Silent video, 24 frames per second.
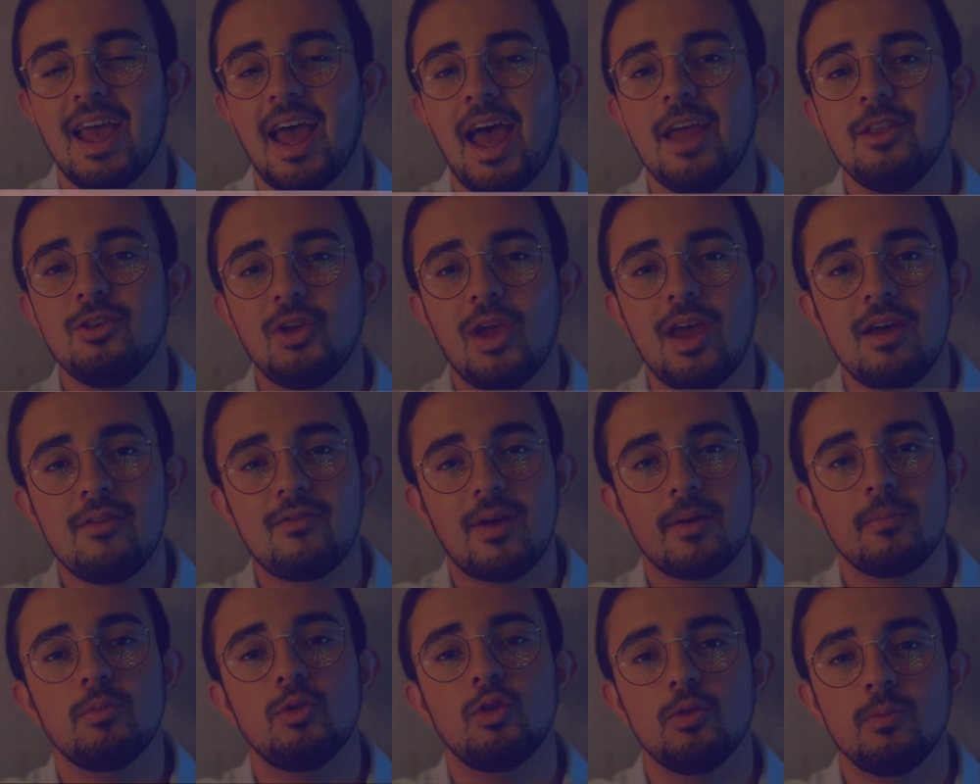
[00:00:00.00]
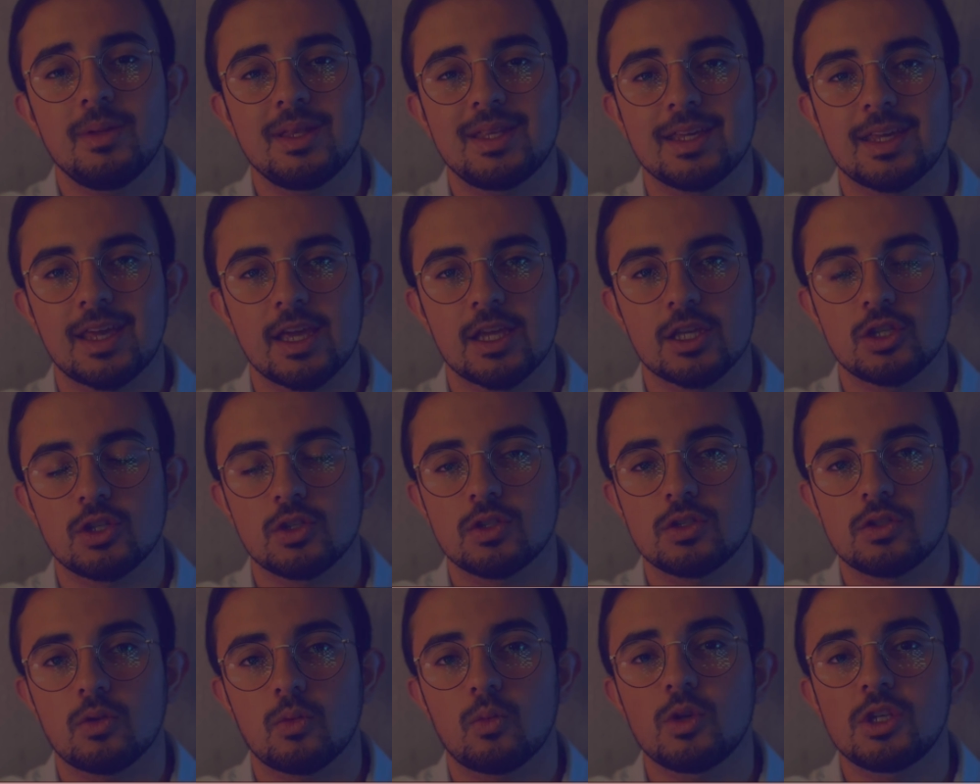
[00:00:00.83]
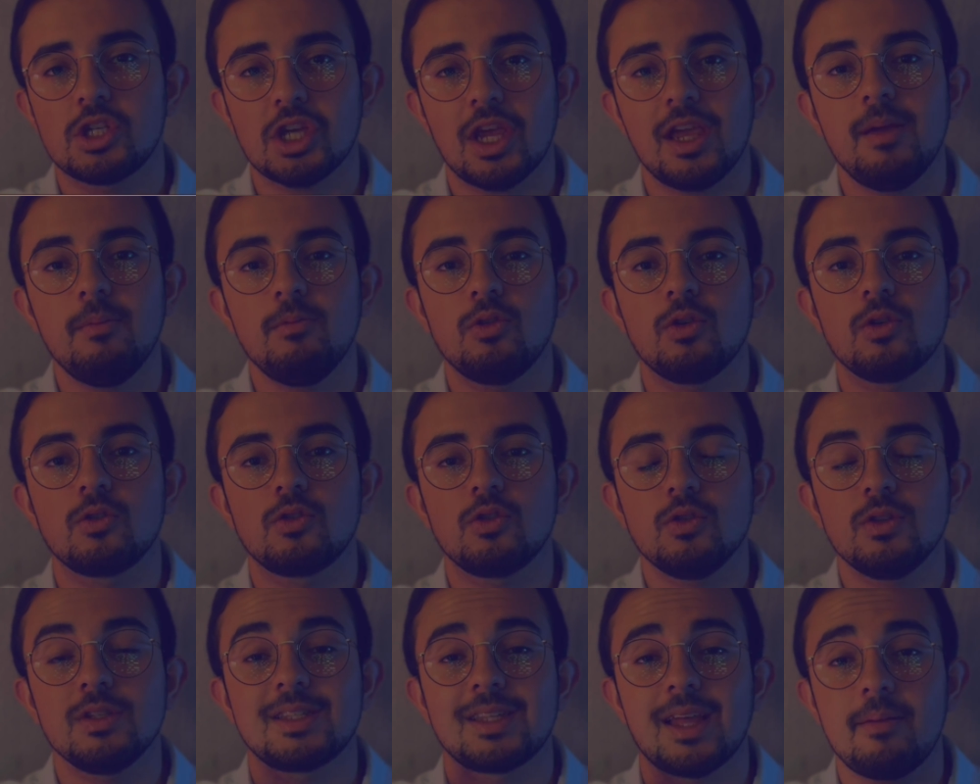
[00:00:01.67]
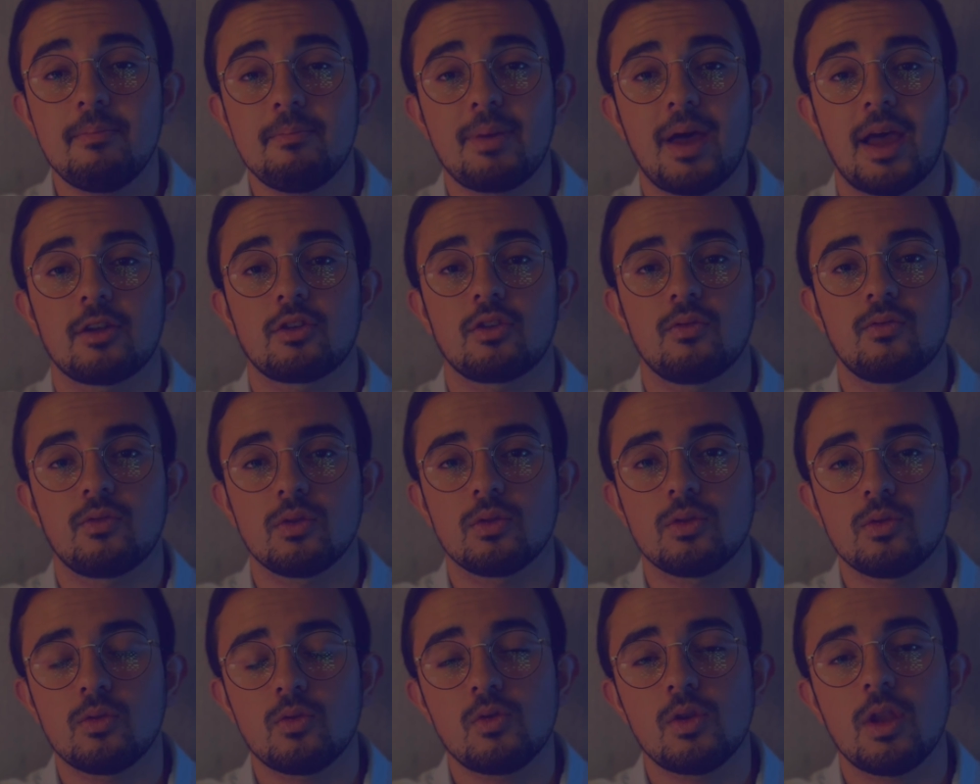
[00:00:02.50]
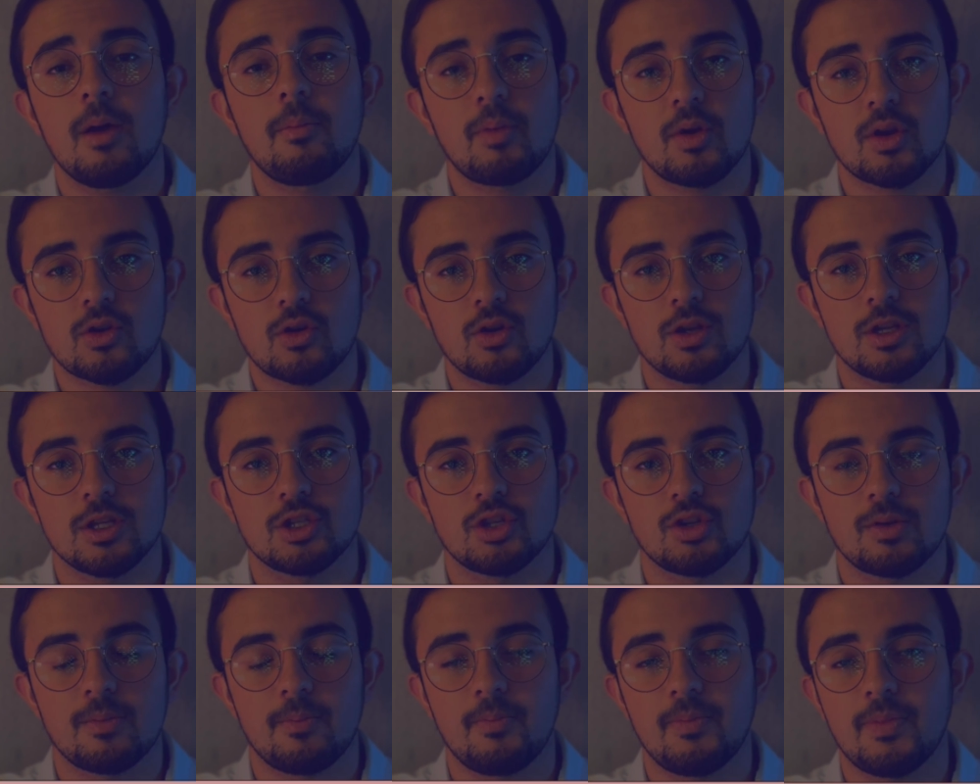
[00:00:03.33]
And you have M two mitigations, which aim to reduce the impact of your drone upon collision.